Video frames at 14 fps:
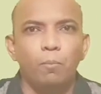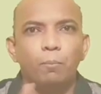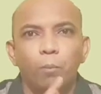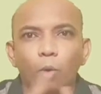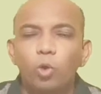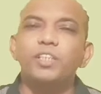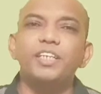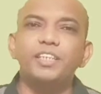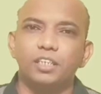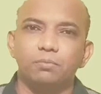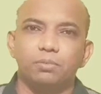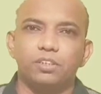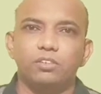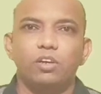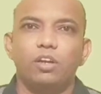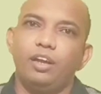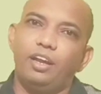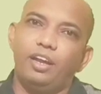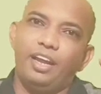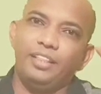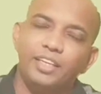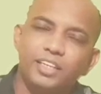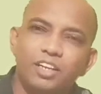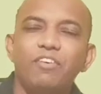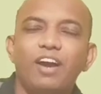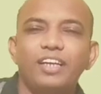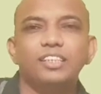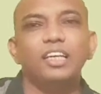Both the terms in the
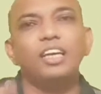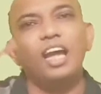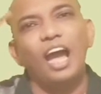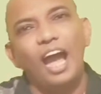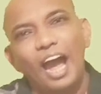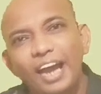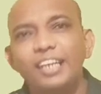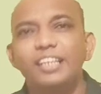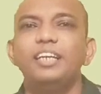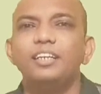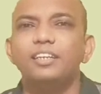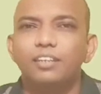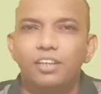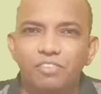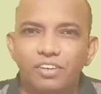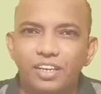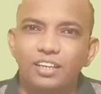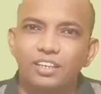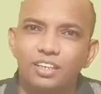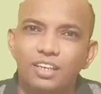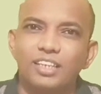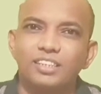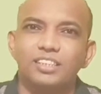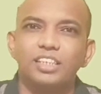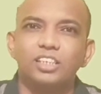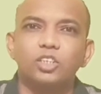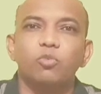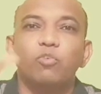divisor and the dividend
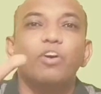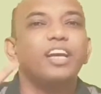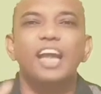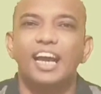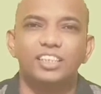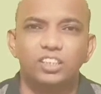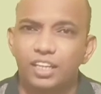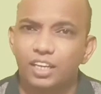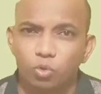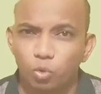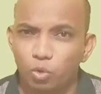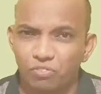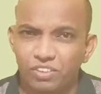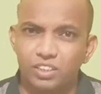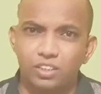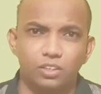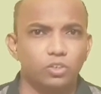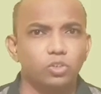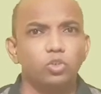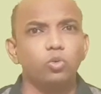consist 1 as their coefficient.